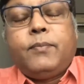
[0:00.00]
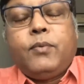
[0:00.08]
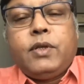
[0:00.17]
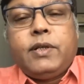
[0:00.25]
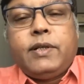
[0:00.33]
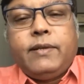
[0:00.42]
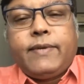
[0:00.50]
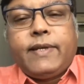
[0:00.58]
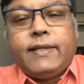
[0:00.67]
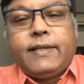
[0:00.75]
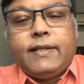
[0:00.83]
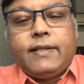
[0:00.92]
positive
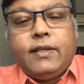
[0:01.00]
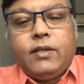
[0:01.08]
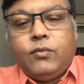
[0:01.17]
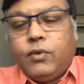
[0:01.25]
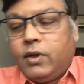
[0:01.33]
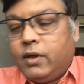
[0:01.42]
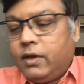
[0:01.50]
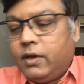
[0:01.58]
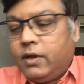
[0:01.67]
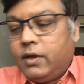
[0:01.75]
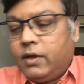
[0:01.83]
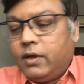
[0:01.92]
cases in the world,